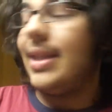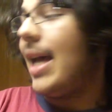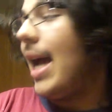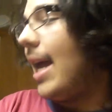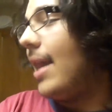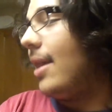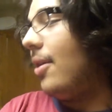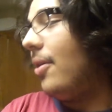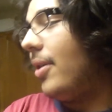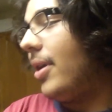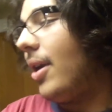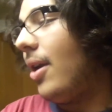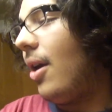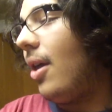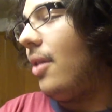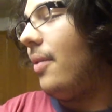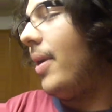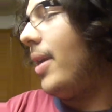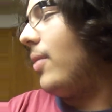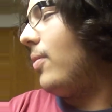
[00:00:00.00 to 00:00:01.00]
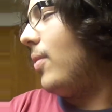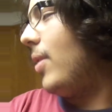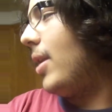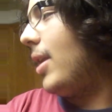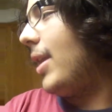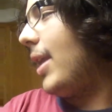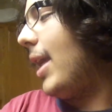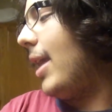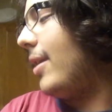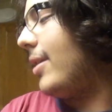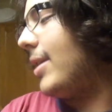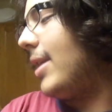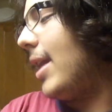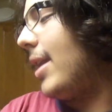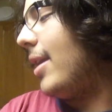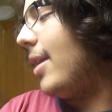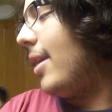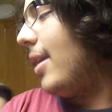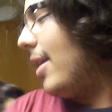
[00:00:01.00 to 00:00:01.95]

side. I lowered it all the way to one on the other side.